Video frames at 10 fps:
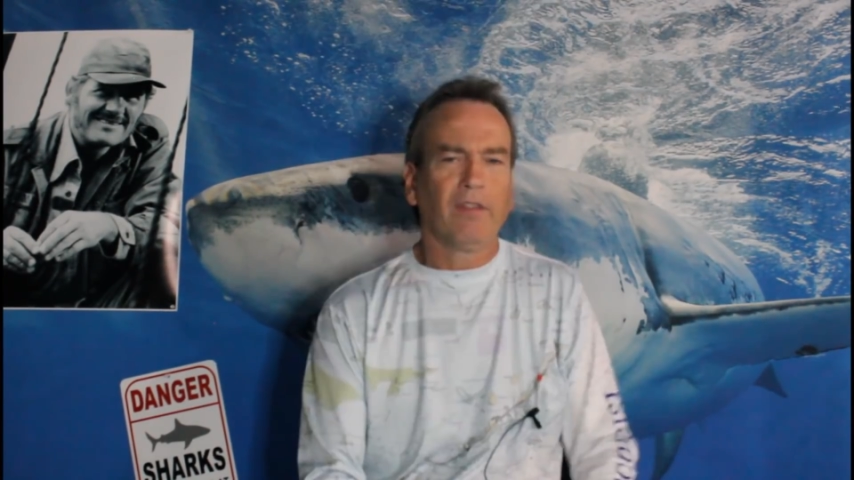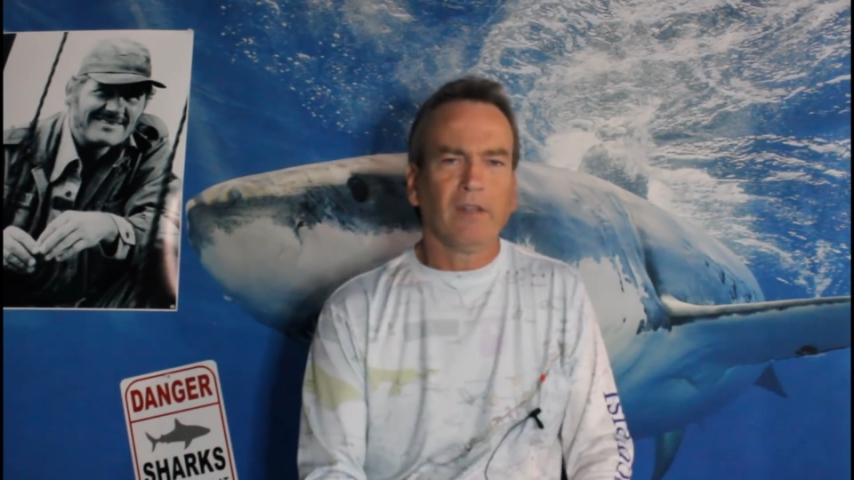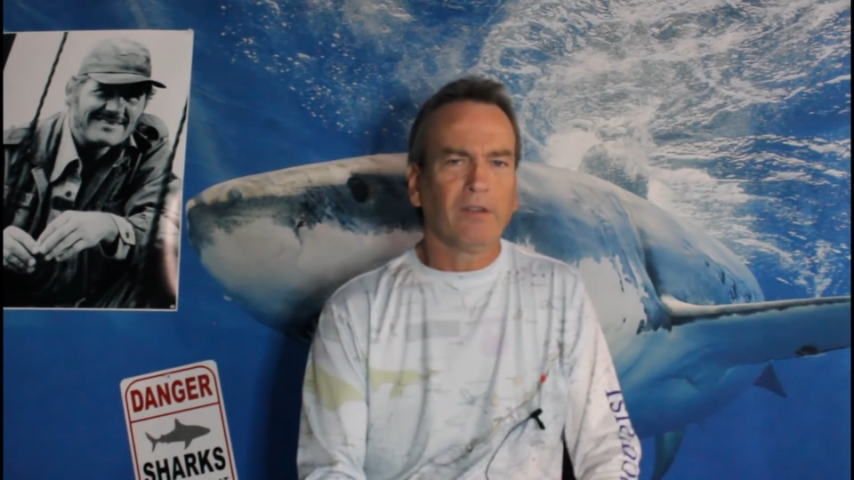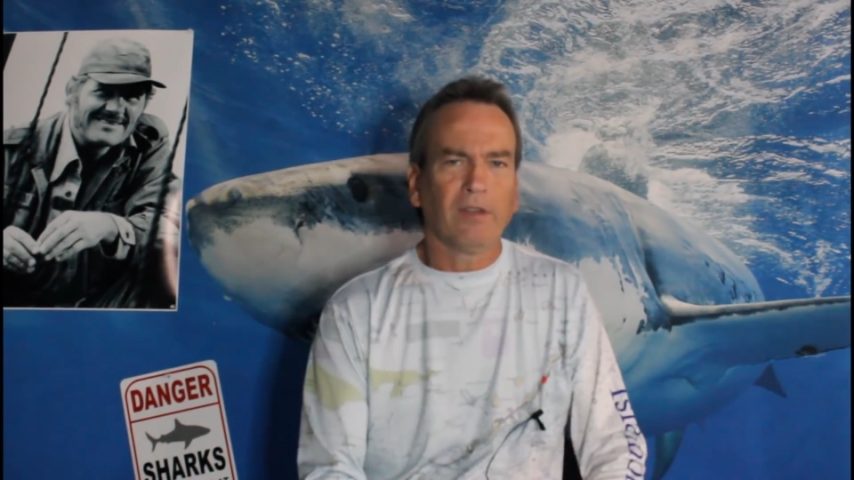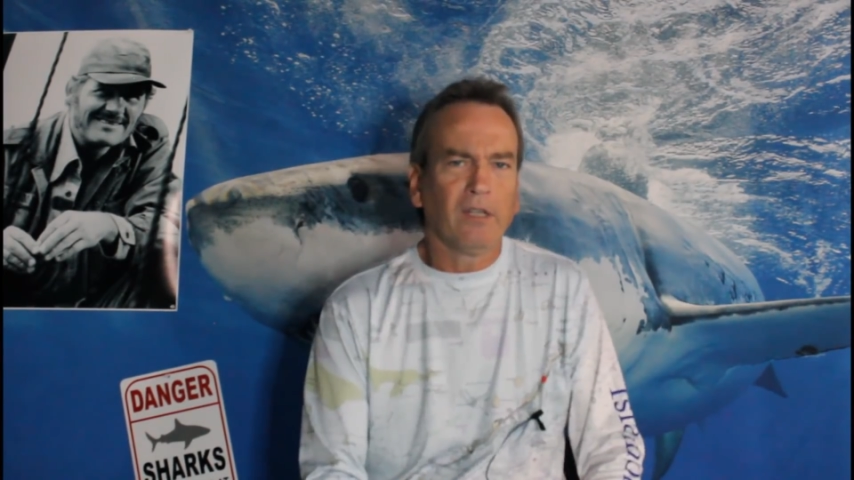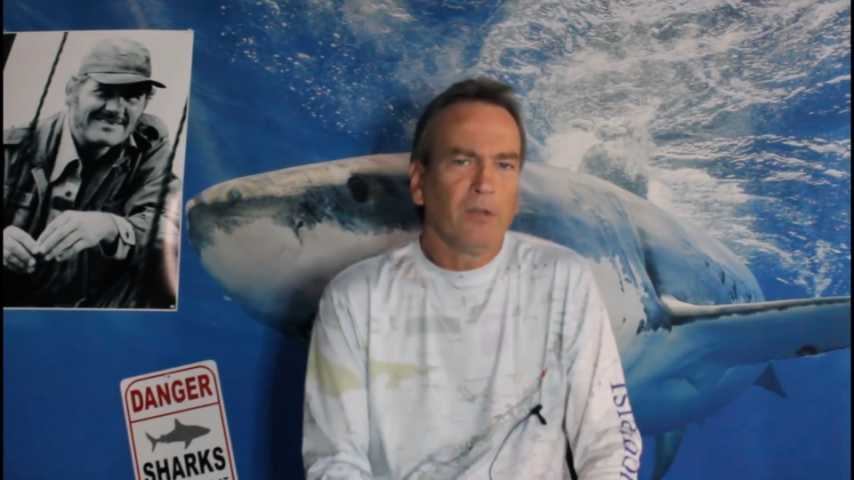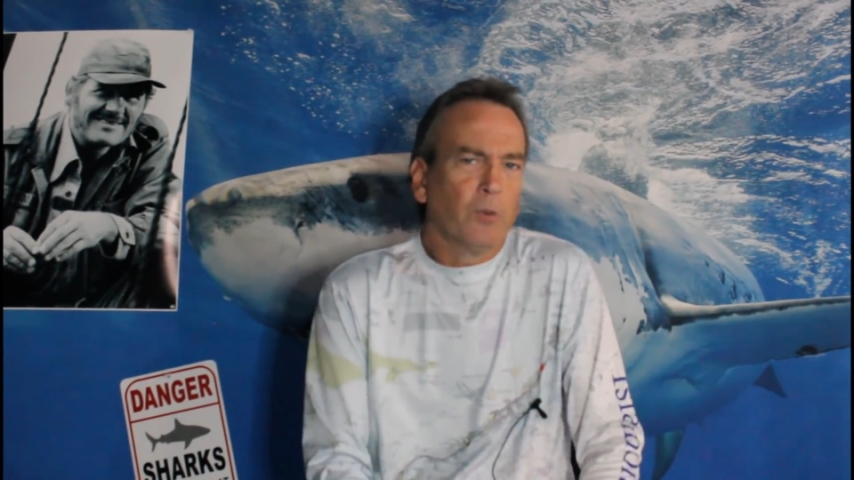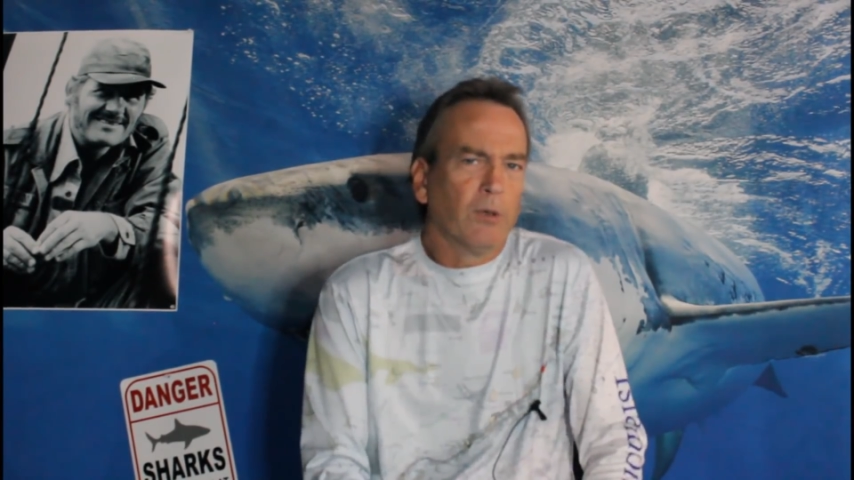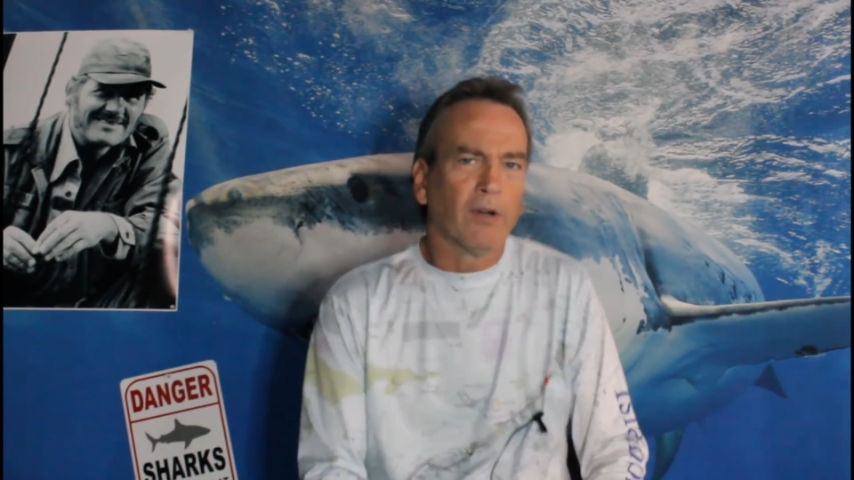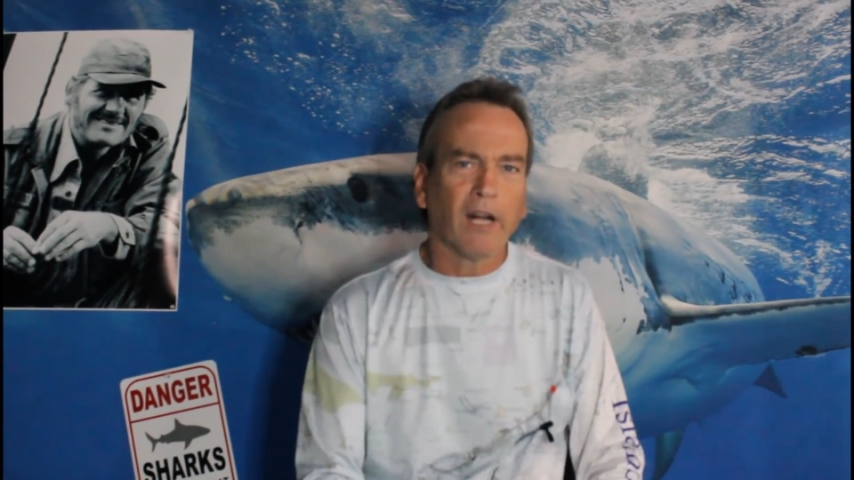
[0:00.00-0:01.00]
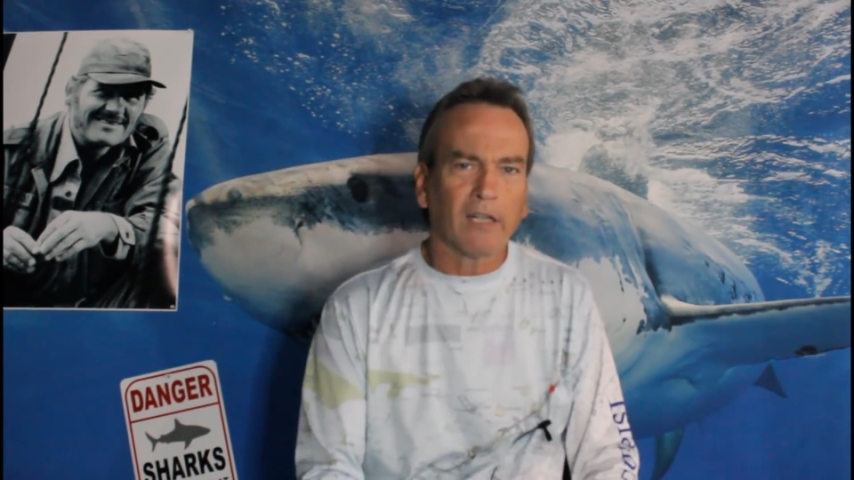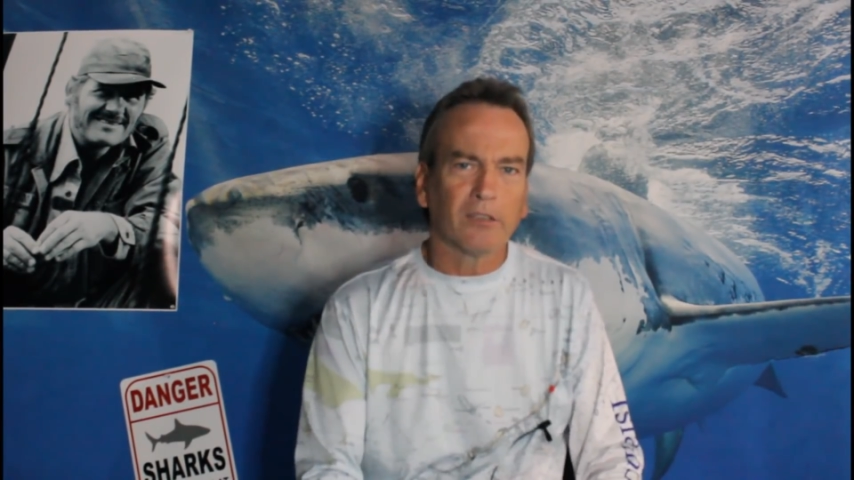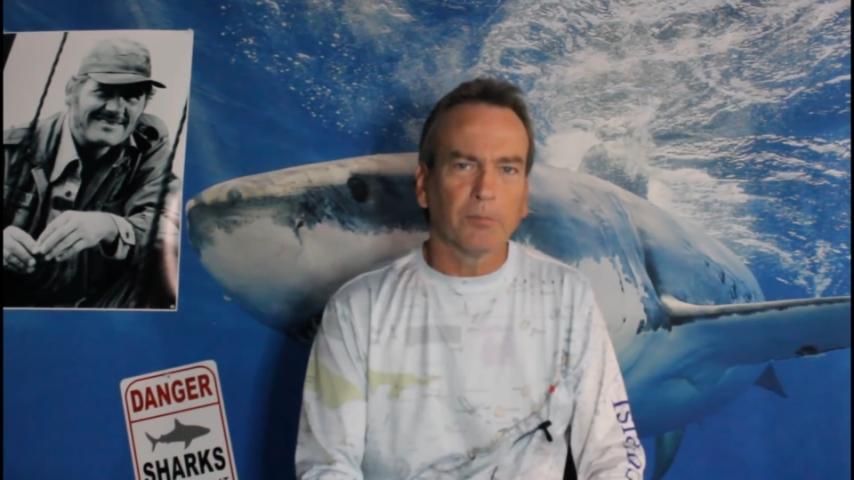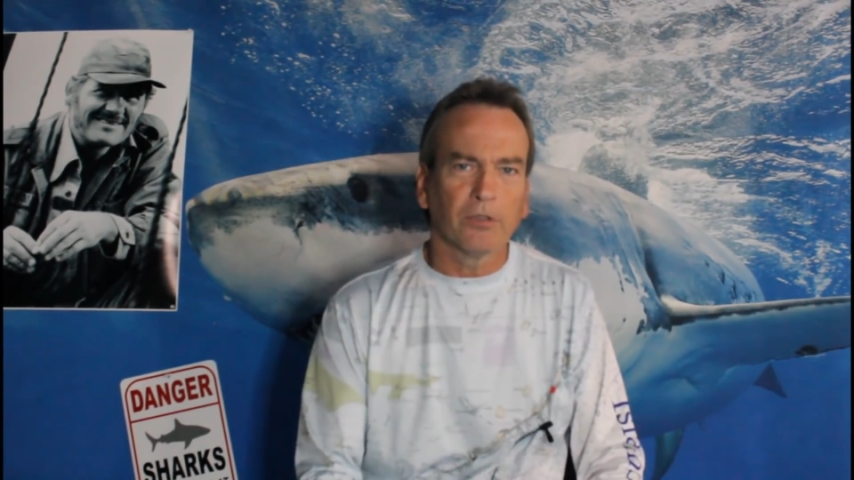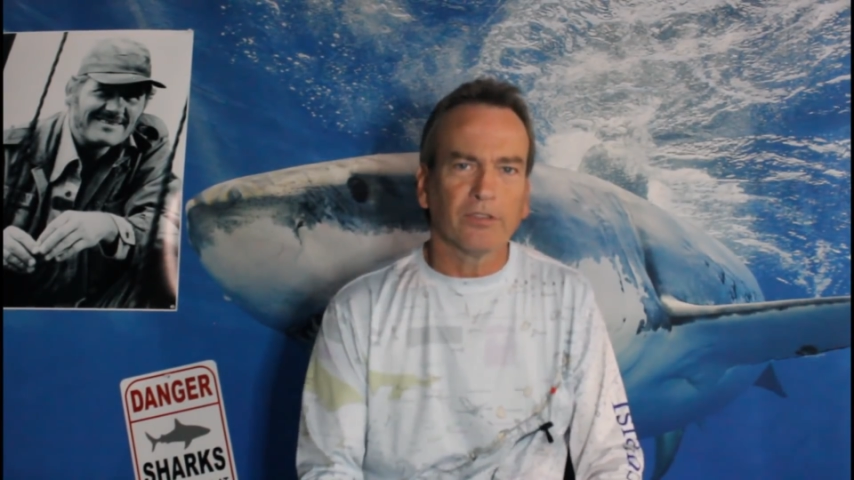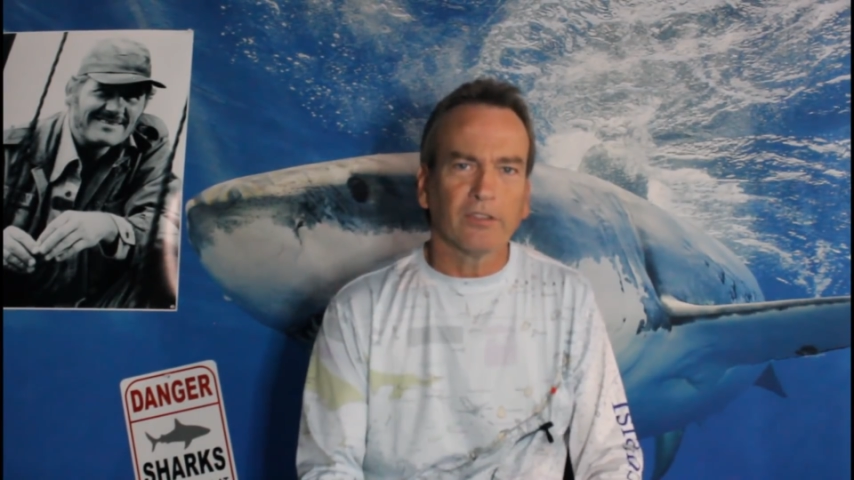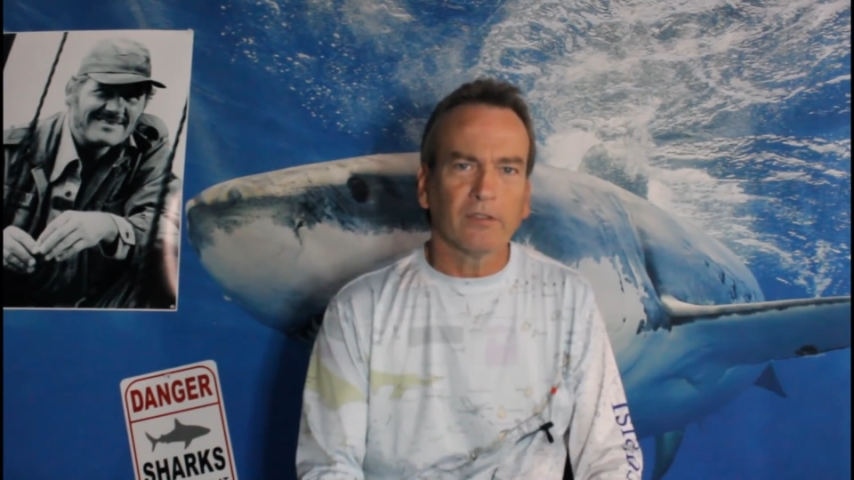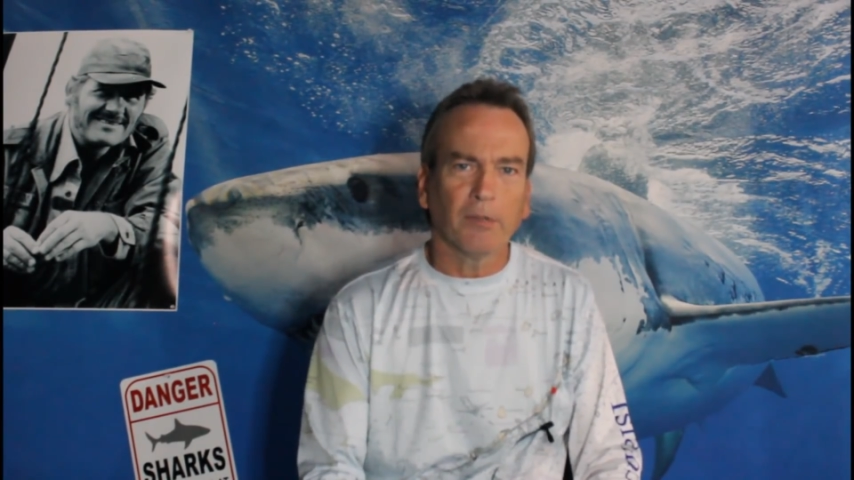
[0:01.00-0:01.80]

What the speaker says: think we were an octopus.